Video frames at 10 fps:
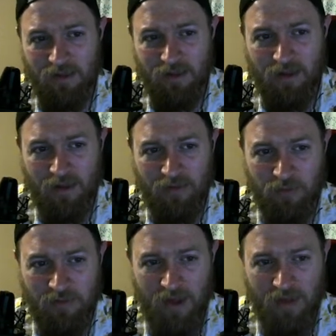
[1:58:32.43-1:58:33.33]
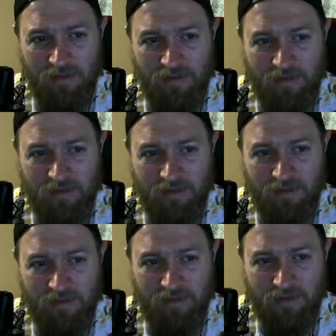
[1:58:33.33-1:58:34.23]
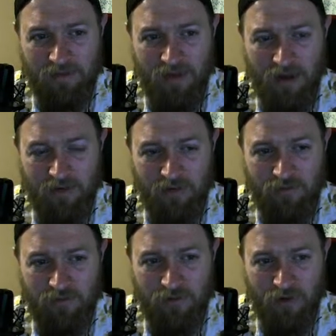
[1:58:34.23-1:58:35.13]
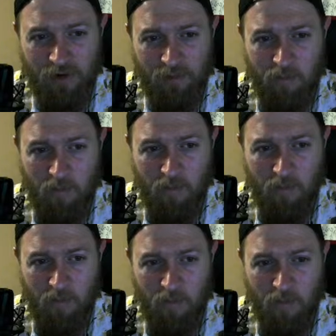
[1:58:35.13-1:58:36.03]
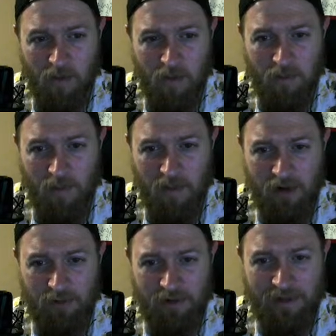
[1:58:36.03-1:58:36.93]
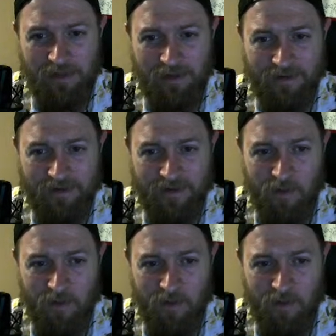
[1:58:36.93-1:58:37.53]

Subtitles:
So it's not dot confirm. Maybe I don't need this.